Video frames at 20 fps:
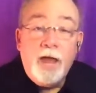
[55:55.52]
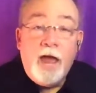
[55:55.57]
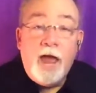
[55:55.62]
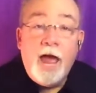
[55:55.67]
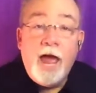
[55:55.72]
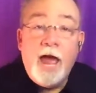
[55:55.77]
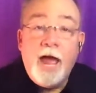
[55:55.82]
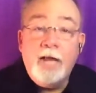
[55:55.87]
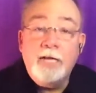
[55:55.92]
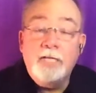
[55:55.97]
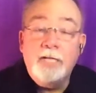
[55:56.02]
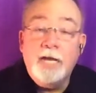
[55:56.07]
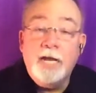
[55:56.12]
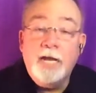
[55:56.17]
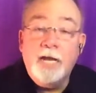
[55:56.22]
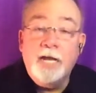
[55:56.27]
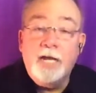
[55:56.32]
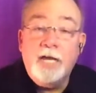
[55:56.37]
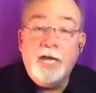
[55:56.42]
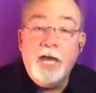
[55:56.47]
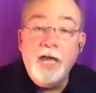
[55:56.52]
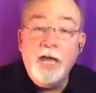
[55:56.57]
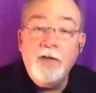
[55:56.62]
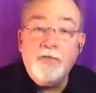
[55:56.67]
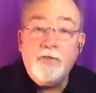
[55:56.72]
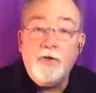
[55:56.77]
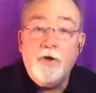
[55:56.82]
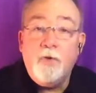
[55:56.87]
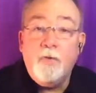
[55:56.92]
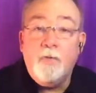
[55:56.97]
And
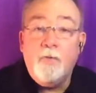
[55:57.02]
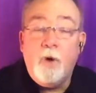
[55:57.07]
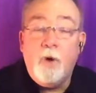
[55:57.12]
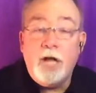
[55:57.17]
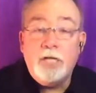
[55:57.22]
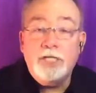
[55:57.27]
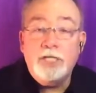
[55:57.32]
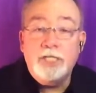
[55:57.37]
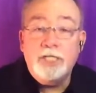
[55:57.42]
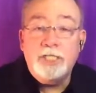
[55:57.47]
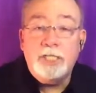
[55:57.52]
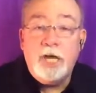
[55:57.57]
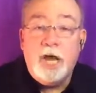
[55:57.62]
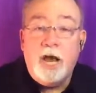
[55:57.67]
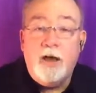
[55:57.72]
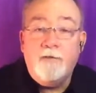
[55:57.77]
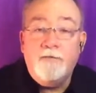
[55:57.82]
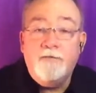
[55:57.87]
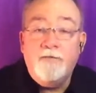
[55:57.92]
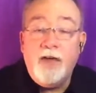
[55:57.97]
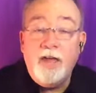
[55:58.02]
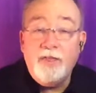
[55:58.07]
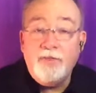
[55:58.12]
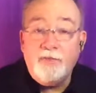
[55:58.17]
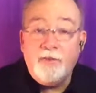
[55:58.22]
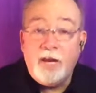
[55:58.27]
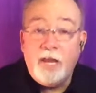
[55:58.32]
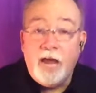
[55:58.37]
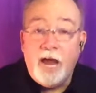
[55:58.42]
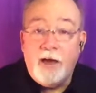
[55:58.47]
Keith watches
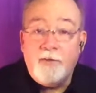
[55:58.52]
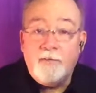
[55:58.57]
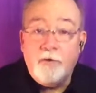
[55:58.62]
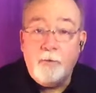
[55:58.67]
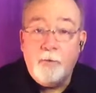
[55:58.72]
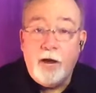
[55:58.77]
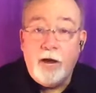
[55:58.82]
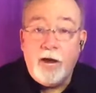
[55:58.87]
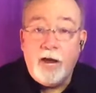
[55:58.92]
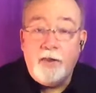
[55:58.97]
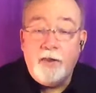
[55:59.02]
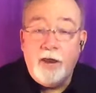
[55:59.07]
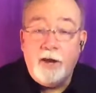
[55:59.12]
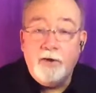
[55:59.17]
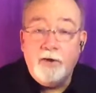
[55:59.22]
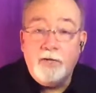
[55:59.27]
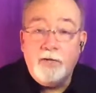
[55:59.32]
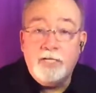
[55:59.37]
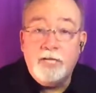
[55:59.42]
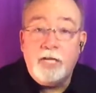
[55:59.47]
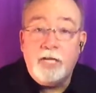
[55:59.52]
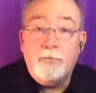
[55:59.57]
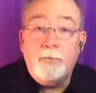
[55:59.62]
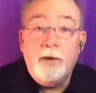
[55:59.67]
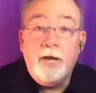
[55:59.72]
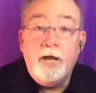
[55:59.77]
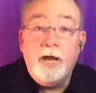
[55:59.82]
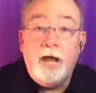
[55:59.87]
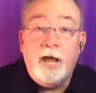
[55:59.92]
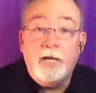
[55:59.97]
faithfully every week and then sends
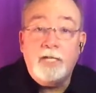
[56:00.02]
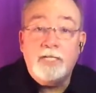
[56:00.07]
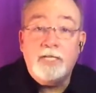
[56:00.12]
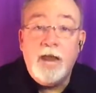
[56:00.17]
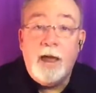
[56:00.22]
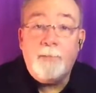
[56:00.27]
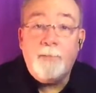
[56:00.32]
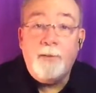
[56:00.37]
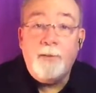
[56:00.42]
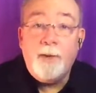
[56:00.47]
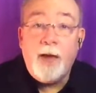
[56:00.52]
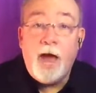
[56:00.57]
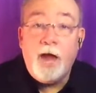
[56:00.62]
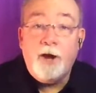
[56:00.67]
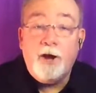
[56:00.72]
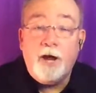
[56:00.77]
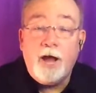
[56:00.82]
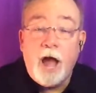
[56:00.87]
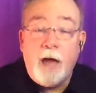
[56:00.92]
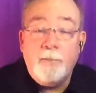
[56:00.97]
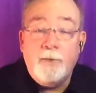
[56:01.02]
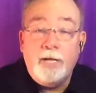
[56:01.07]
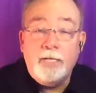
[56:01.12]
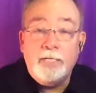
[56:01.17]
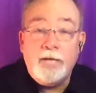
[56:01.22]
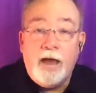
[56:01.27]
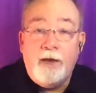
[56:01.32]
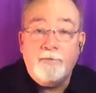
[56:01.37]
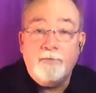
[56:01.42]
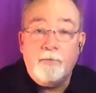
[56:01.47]
me snappy patter
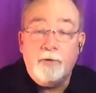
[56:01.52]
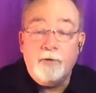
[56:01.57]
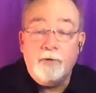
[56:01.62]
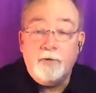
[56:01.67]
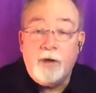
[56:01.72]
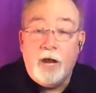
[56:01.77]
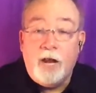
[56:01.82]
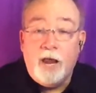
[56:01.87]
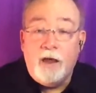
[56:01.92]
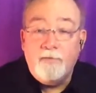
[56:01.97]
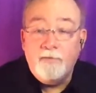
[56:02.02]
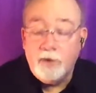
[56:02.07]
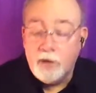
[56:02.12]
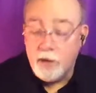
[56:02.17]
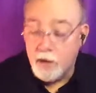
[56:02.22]
comments afterwards, which I love.